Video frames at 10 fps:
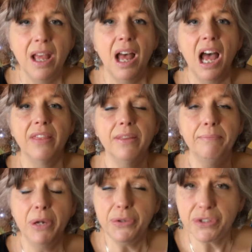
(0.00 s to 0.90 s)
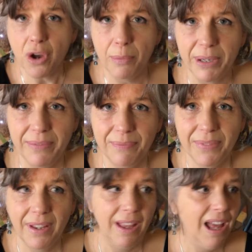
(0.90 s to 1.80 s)
and the most common
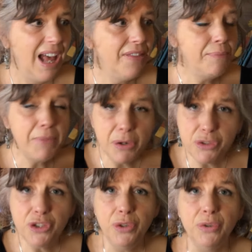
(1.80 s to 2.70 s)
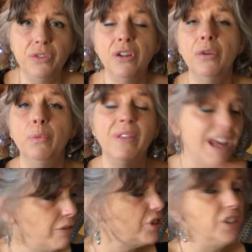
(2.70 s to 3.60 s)
and the most used
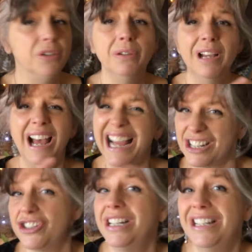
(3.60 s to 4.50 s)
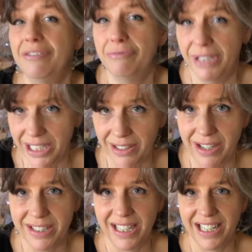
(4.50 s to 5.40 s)
without you actually
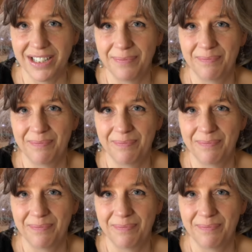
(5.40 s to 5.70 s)
realizing it.